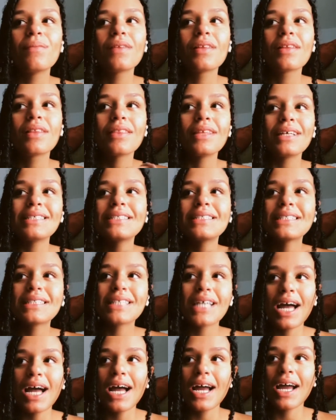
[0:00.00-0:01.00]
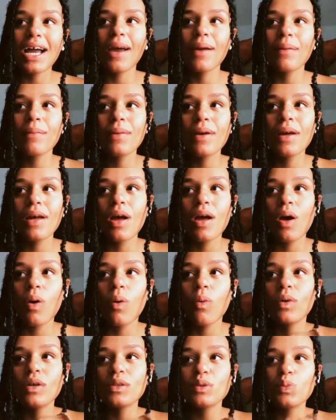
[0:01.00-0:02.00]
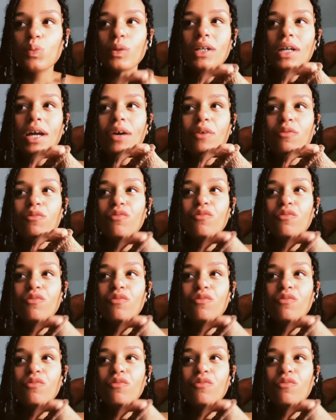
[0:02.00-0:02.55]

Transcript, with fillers: this time was when i